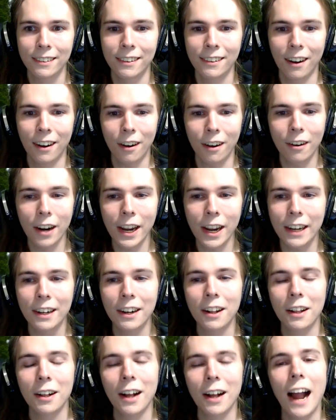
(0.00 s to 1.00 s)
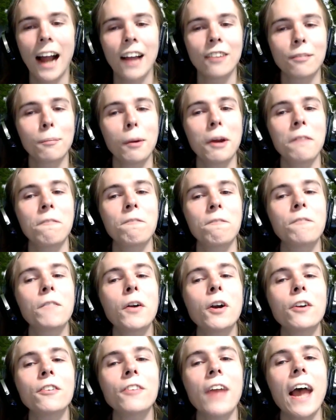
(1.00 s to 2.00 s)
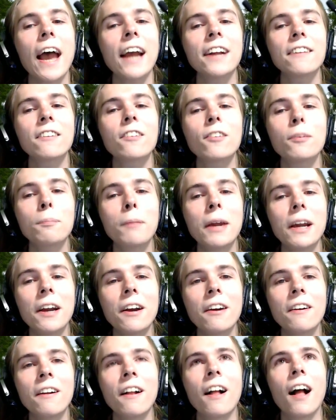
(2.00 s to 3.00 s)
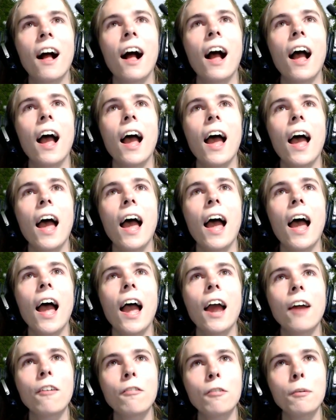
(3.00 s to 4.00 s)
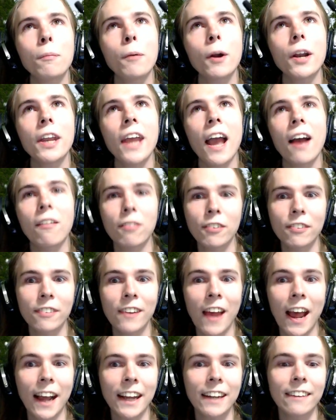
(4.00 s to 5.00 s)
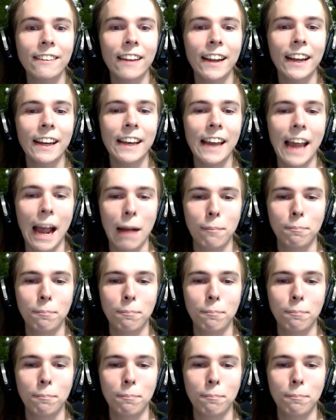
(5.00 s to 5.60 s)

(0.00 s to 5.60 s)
All right. As my first act as mayor, everybody have a snack and take a nap.